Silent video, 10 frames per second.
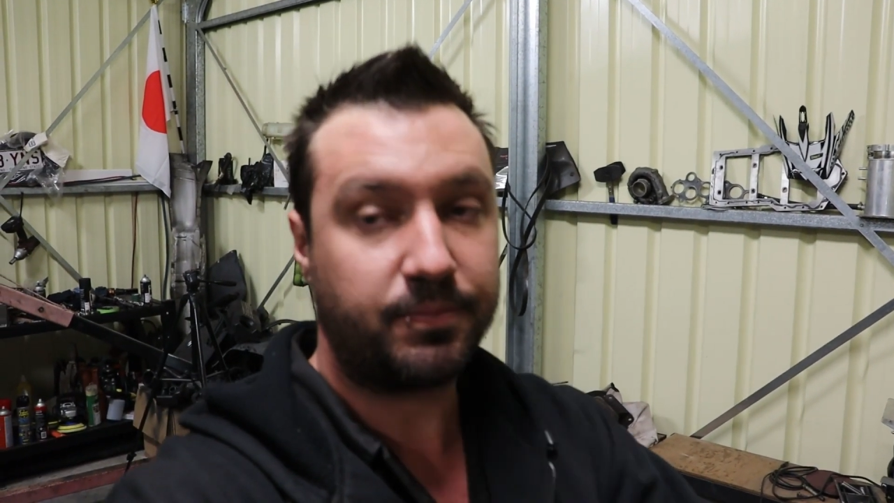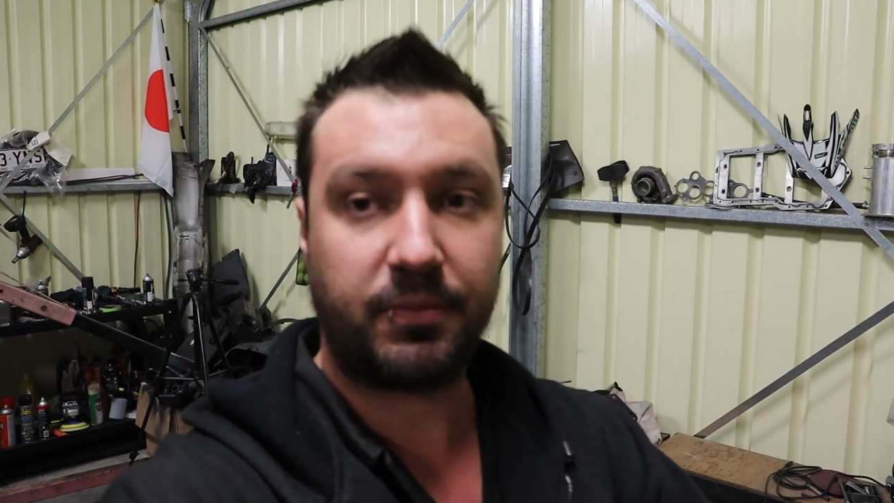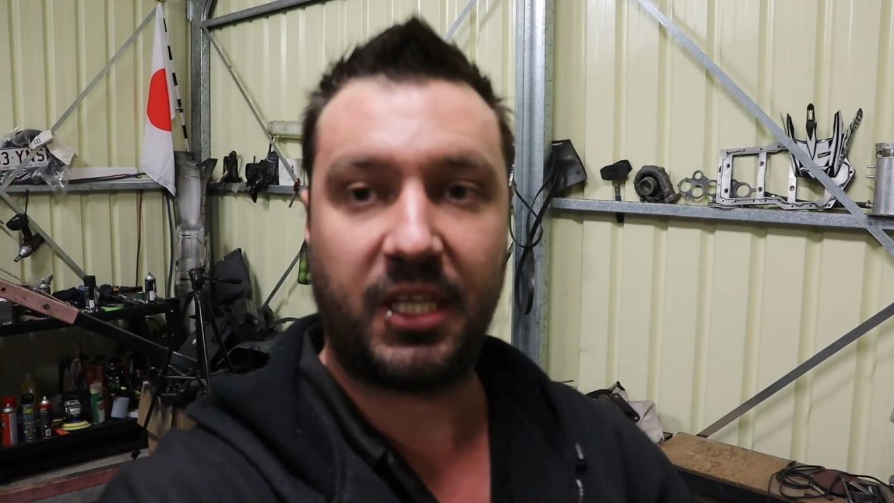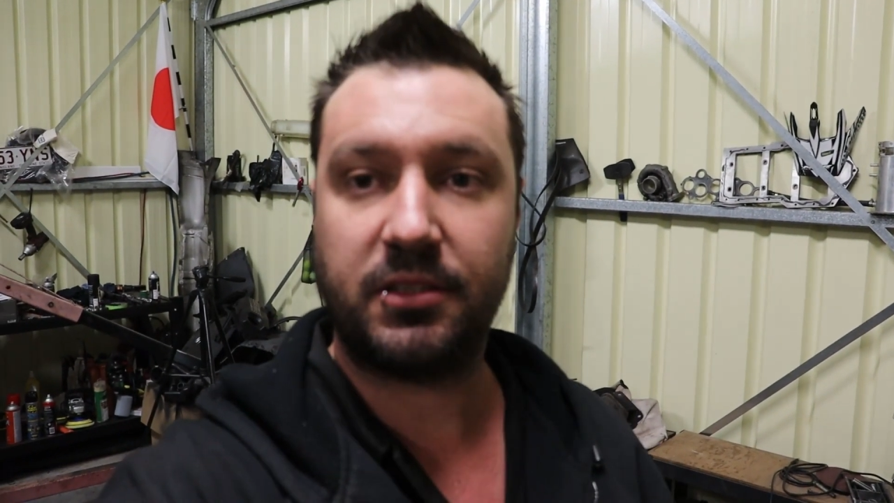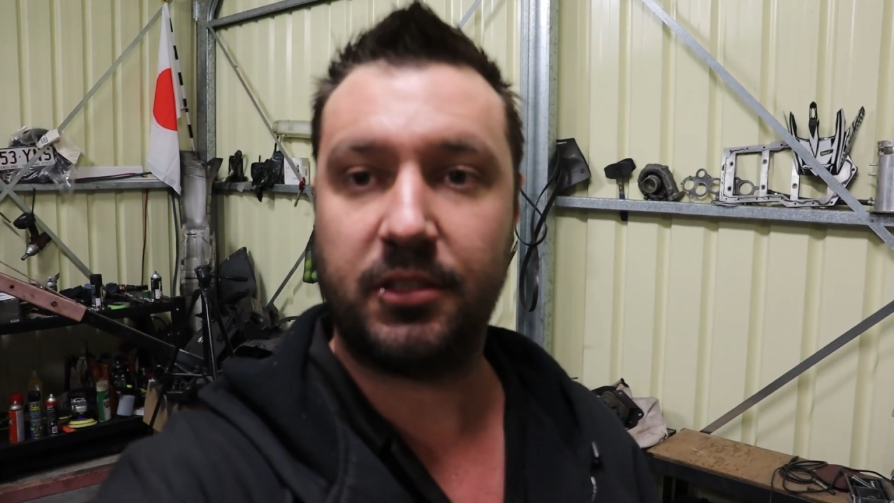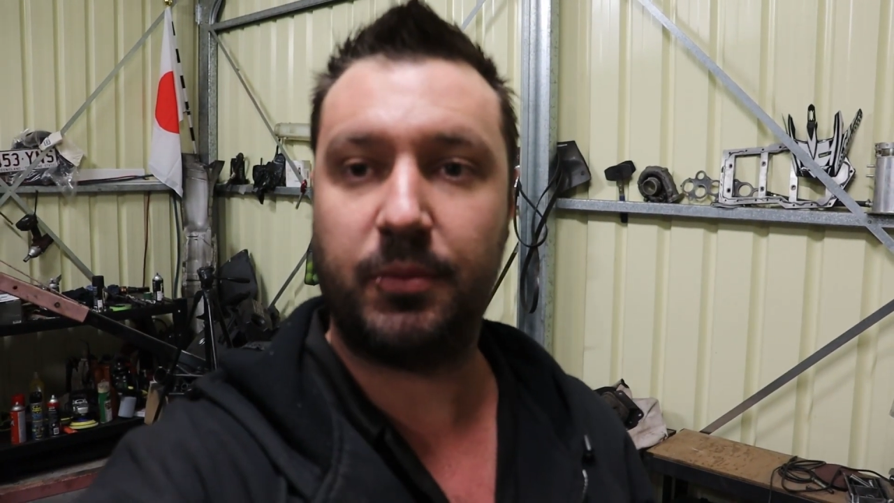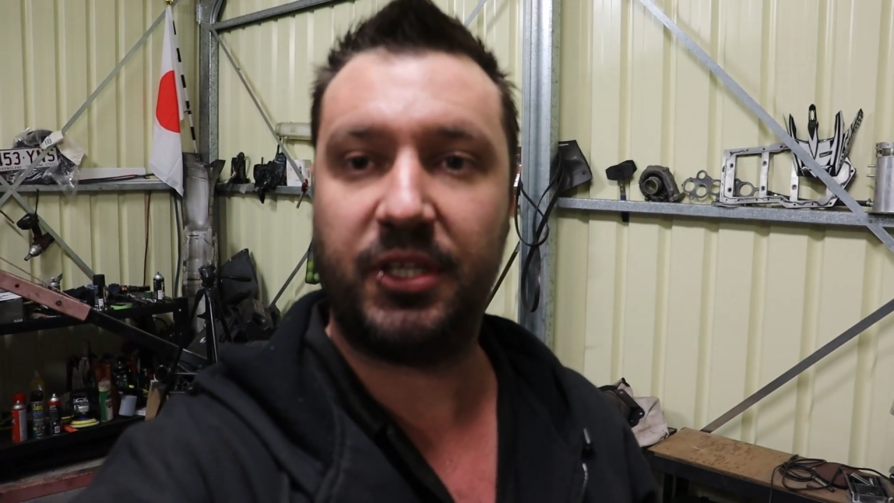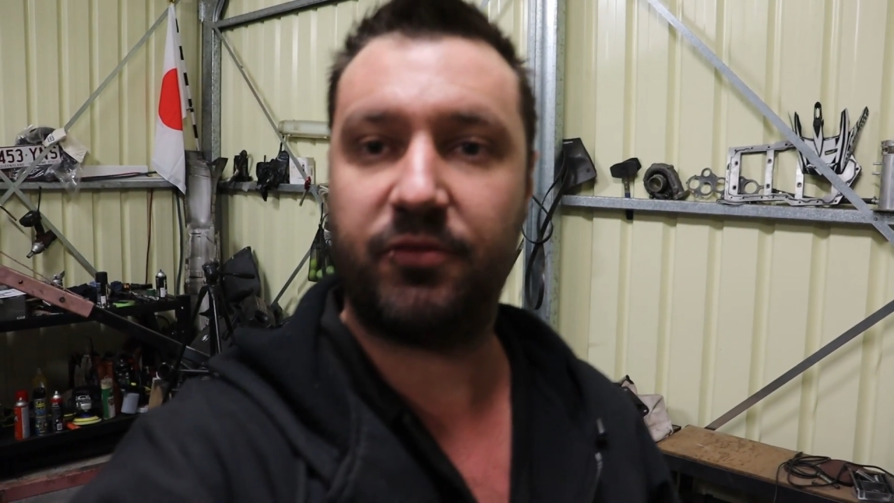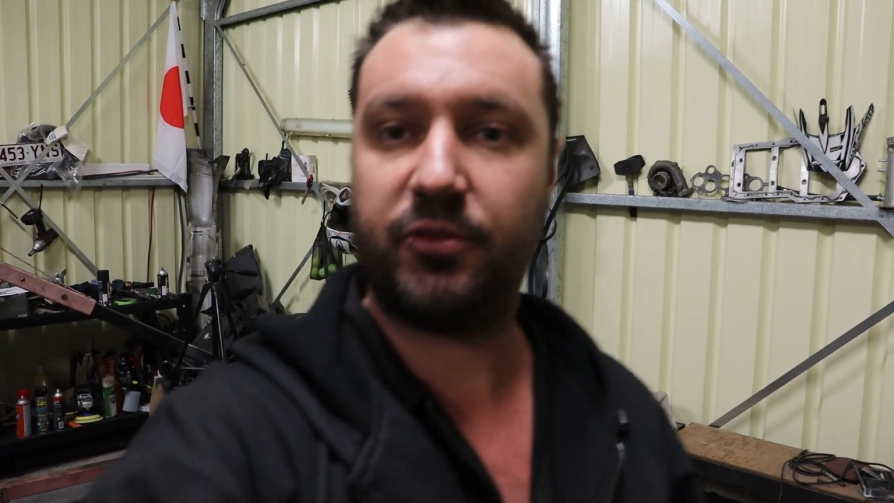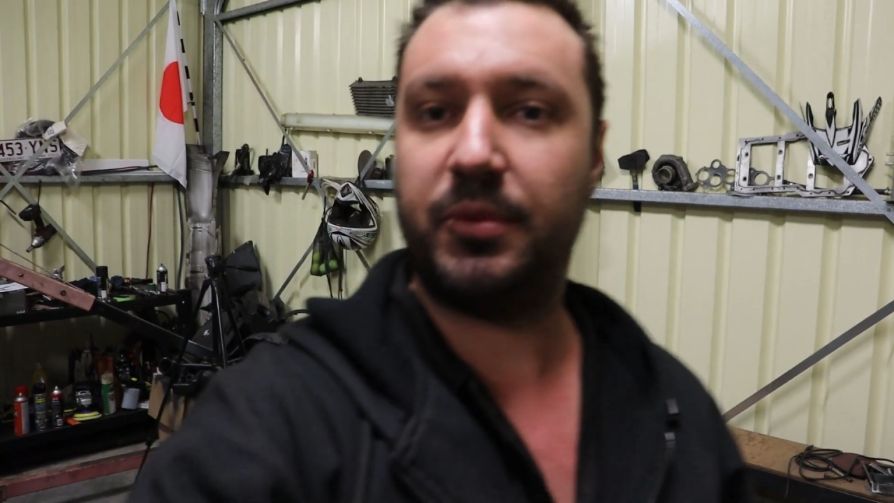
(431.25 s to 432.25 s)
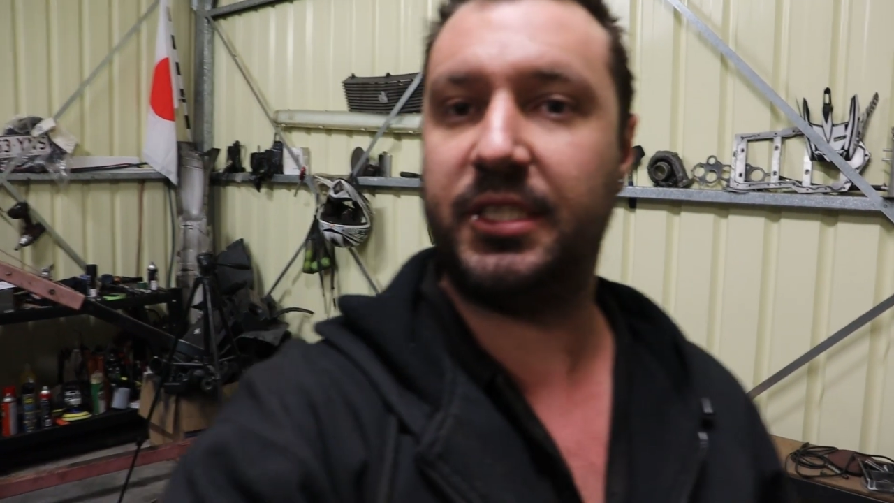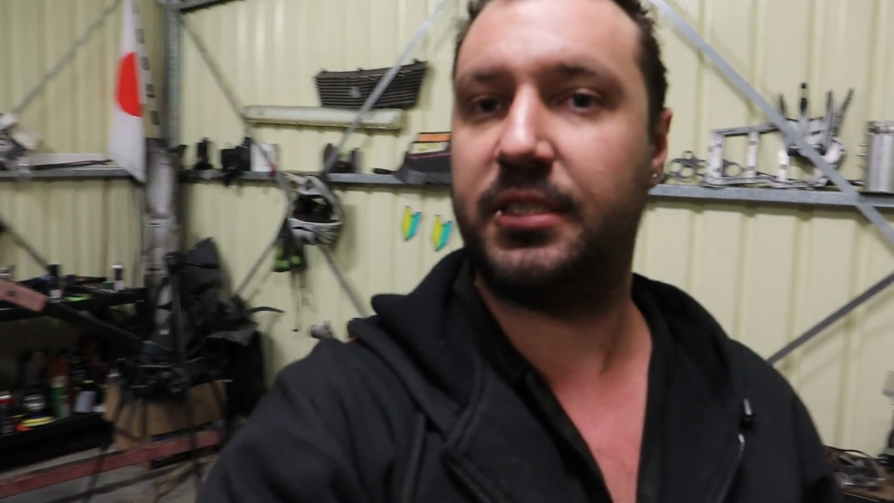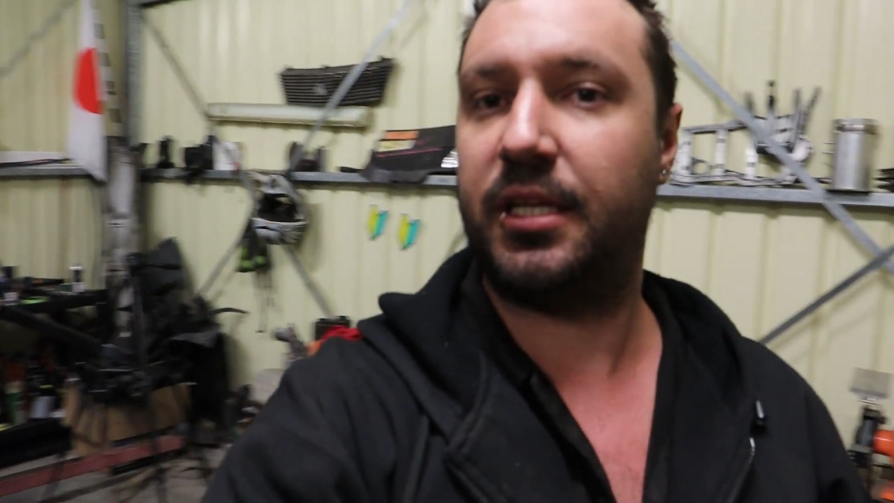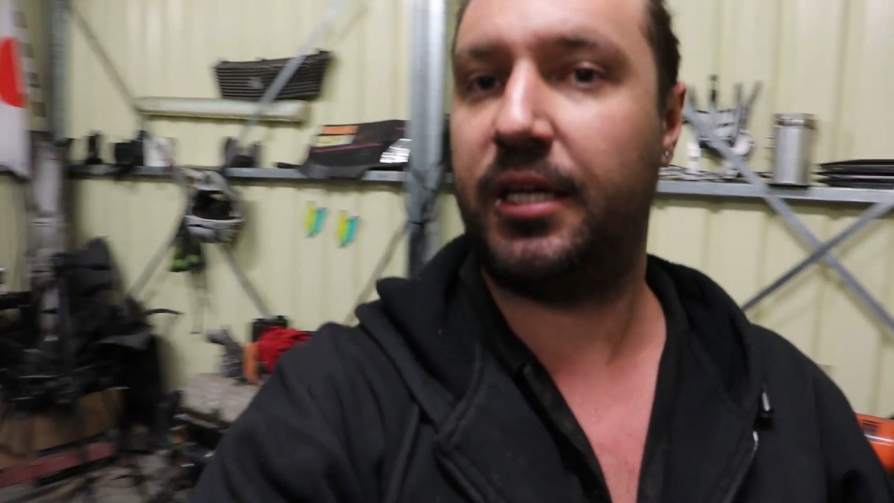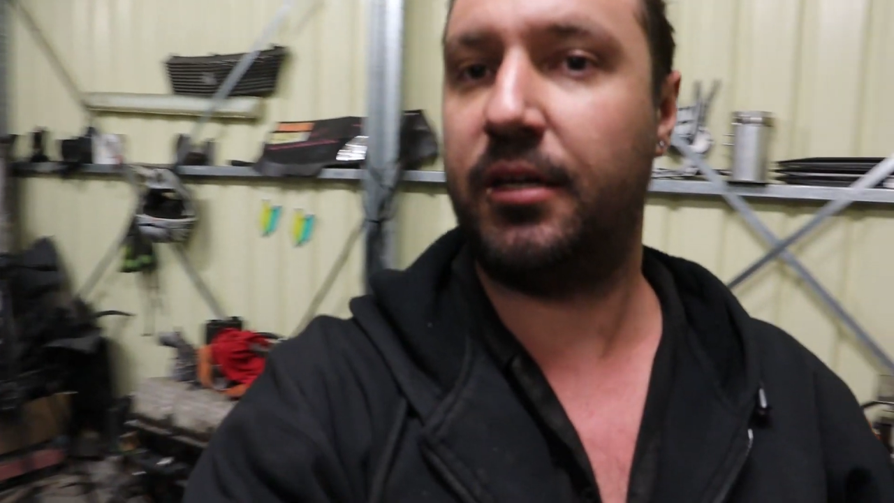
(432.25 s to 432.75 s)
that's going to be it for me
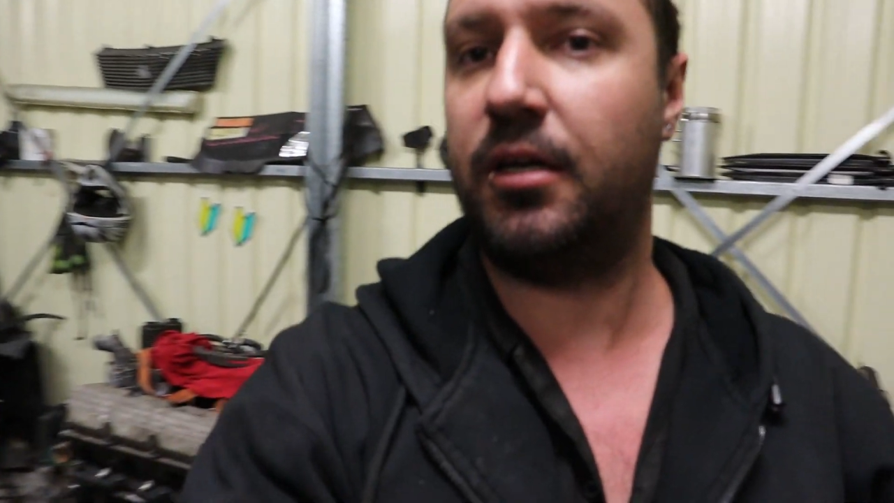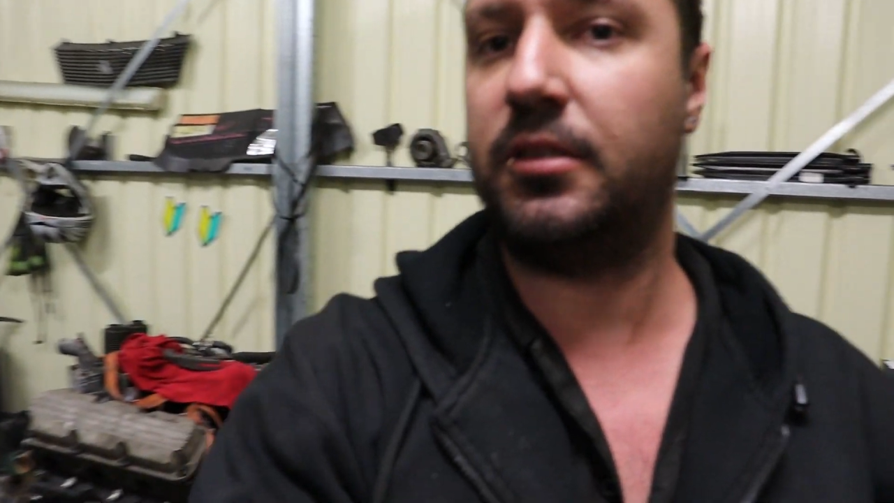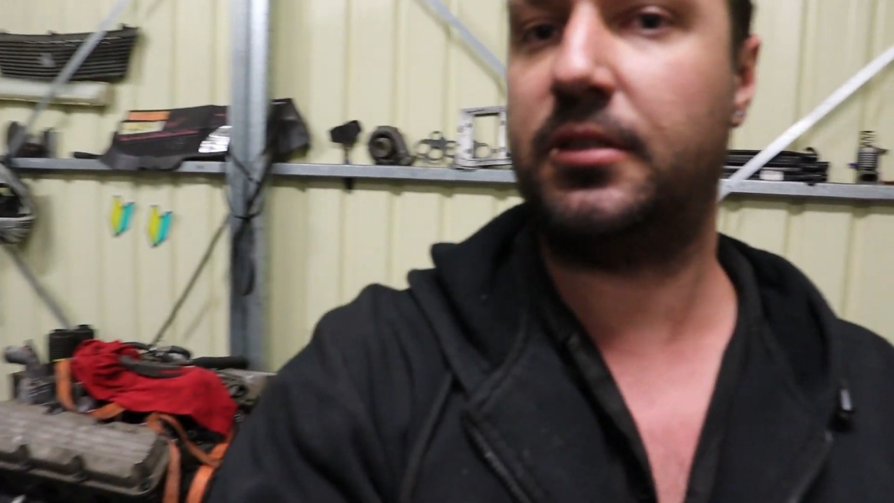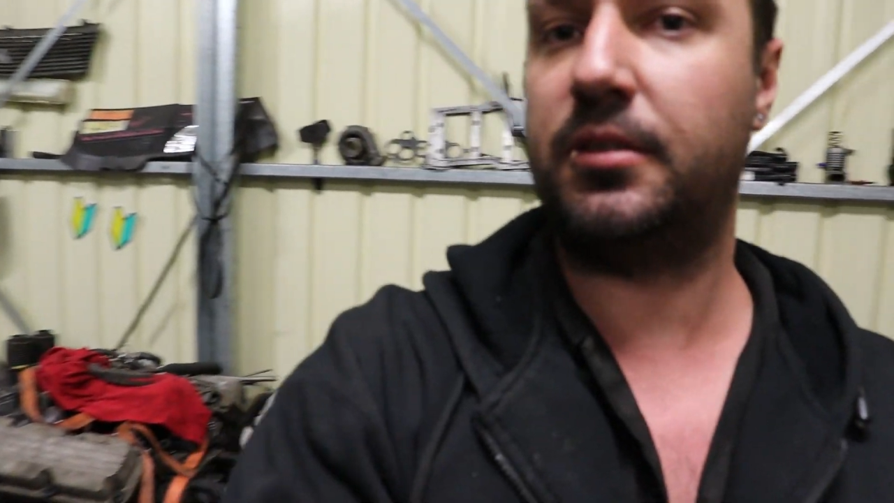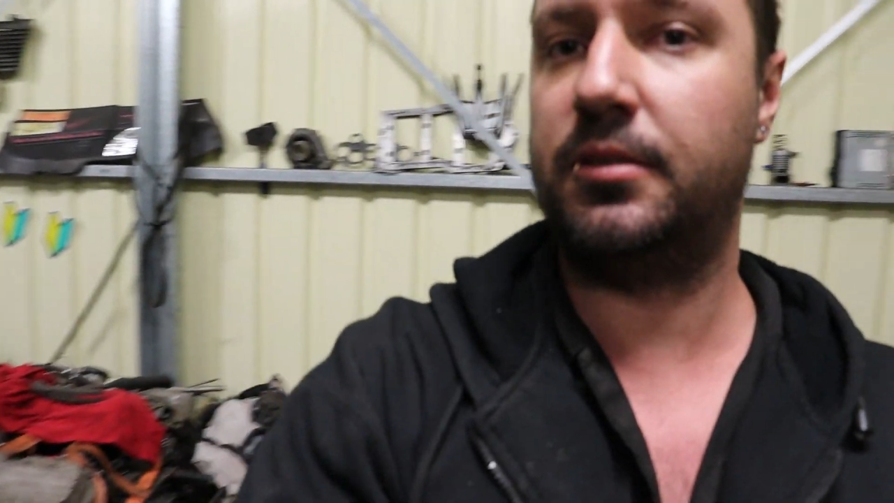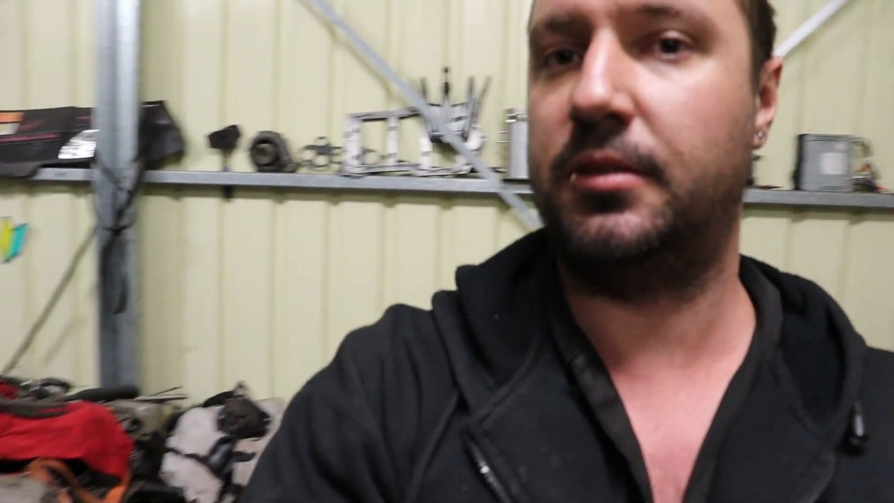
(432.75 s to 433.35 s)
today, guys.